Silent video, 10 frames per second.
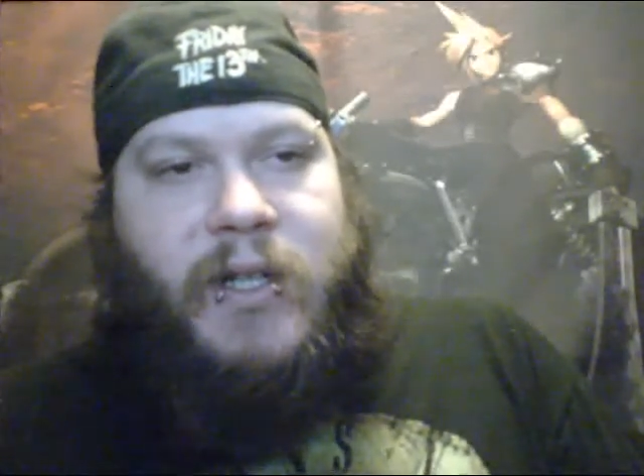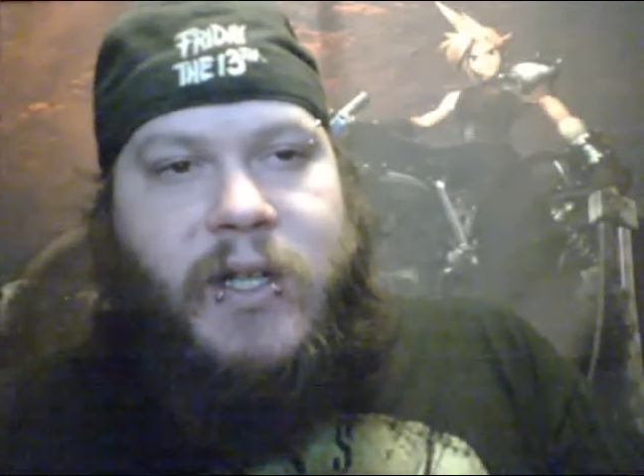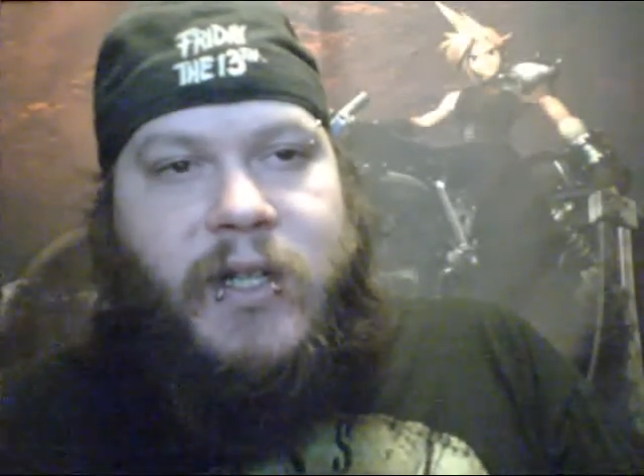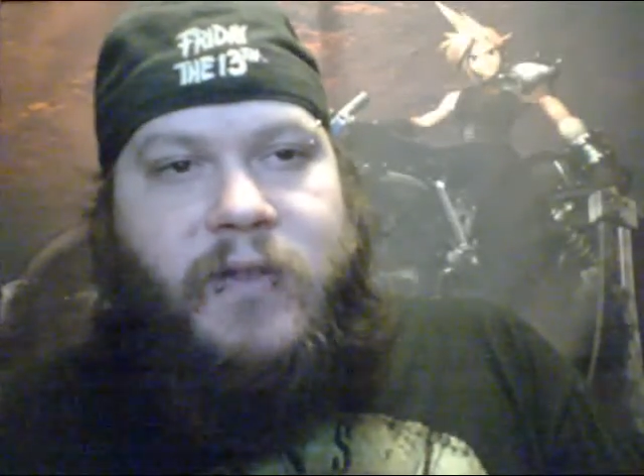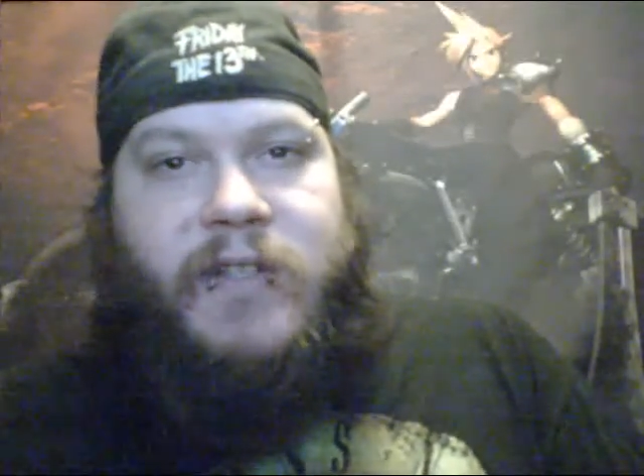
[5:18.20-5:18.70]

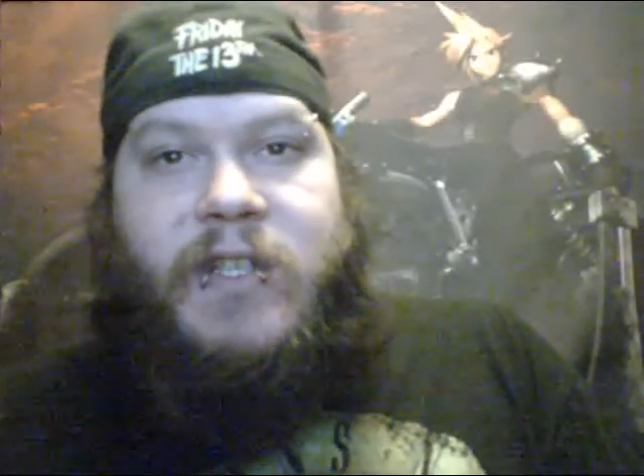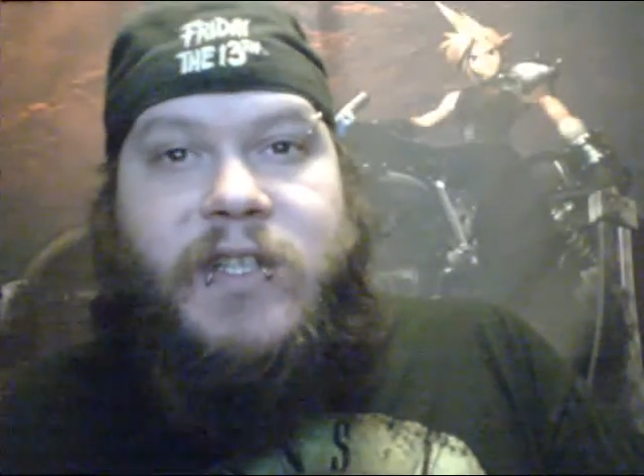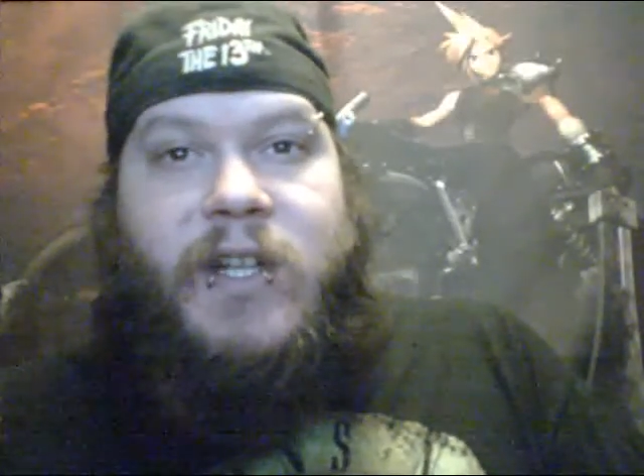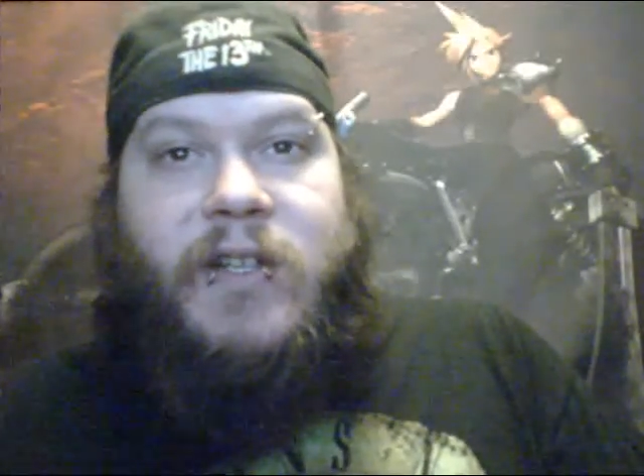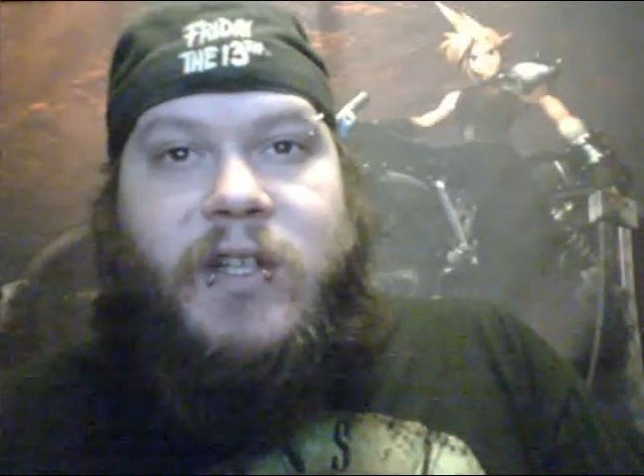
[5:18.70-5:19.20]
And he'll
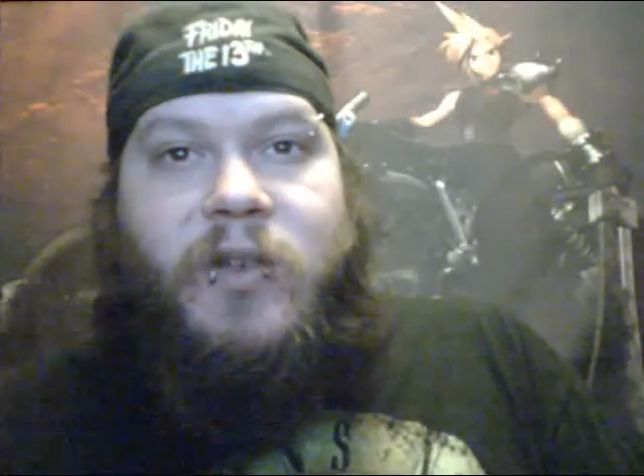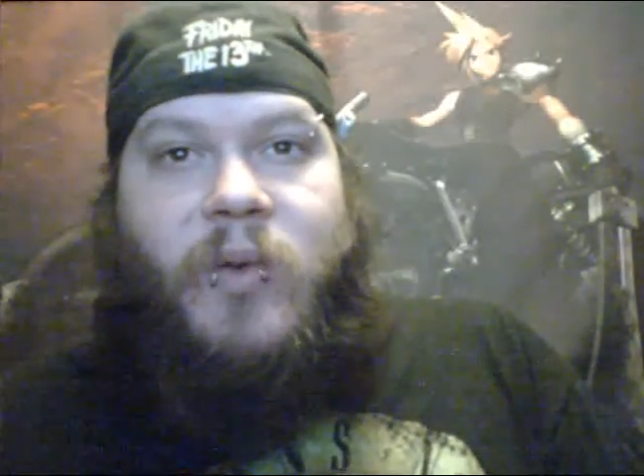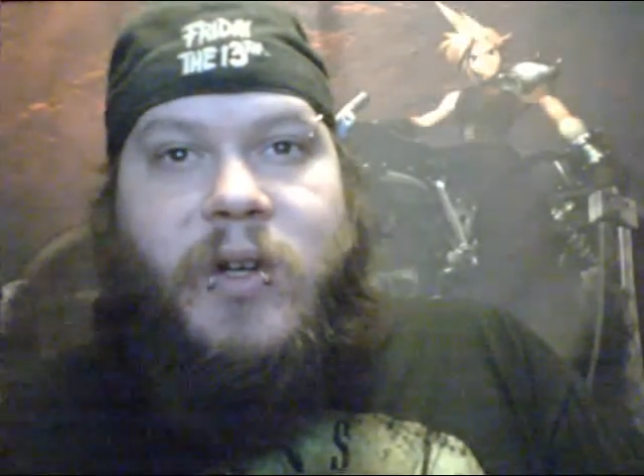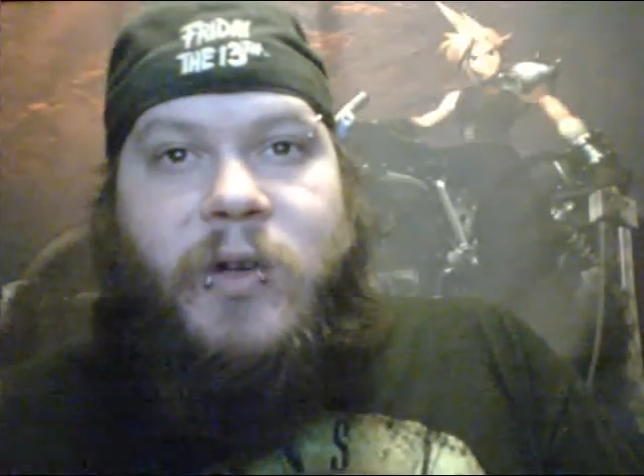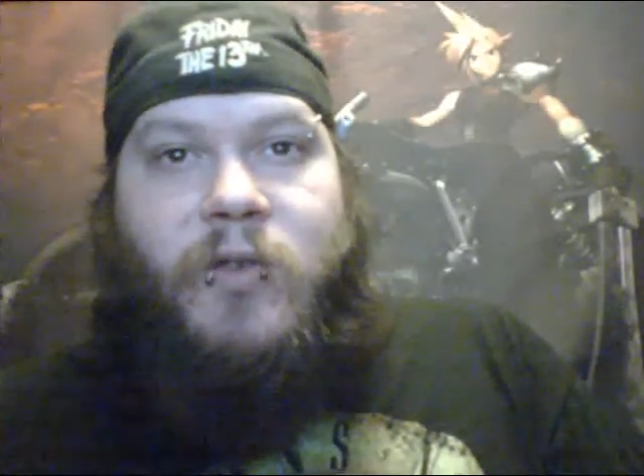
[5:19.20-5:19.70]
teach you anything you
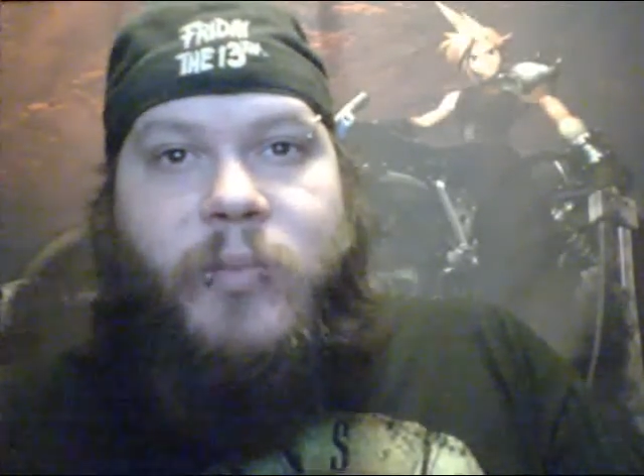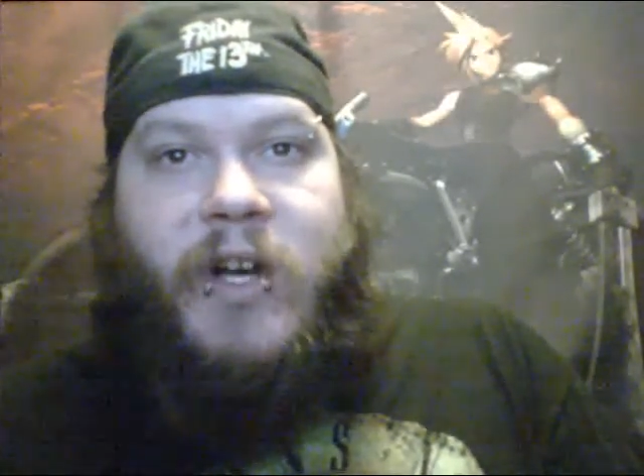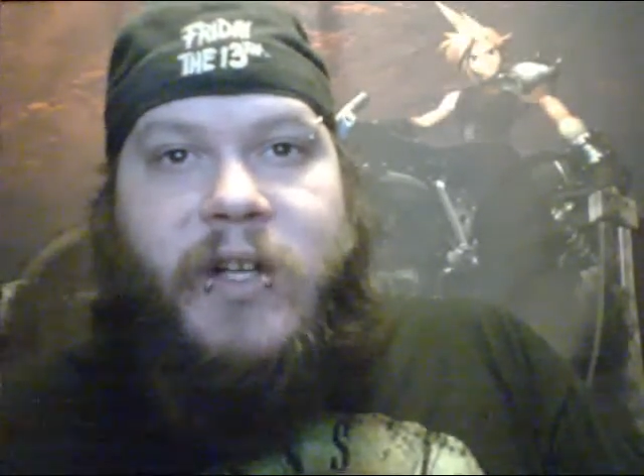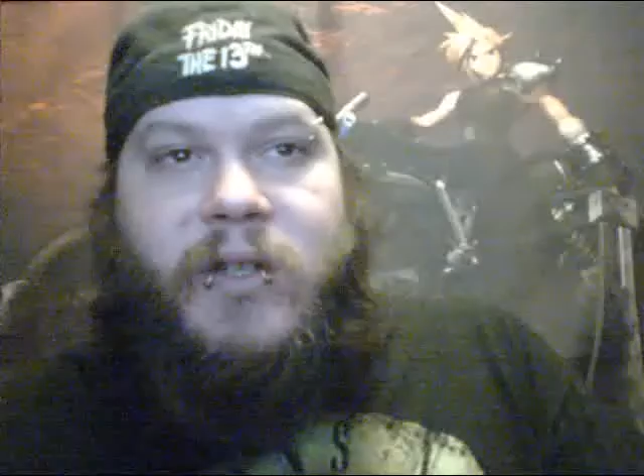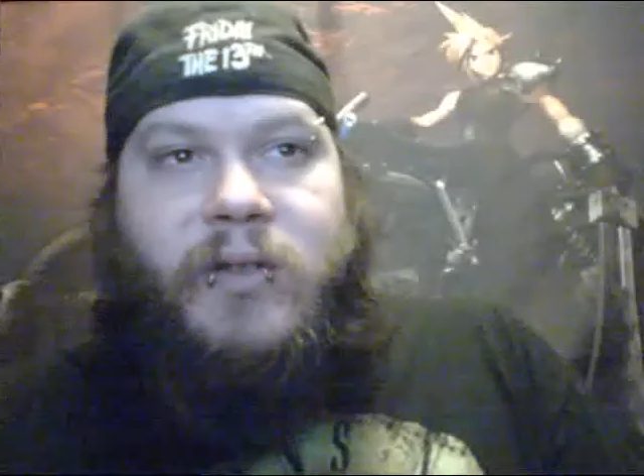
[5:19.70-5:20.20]
want to know
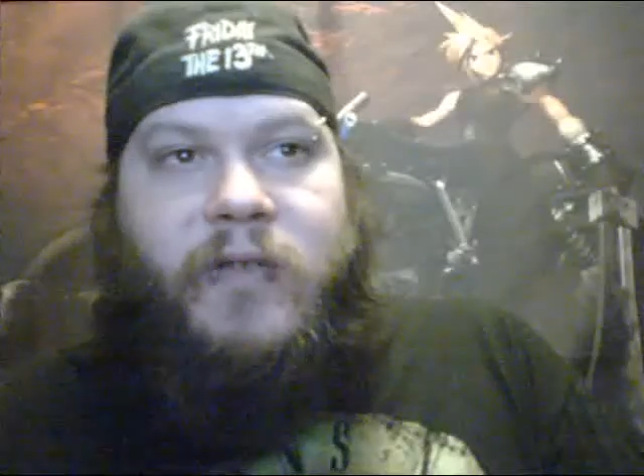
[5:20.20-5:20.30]
about it.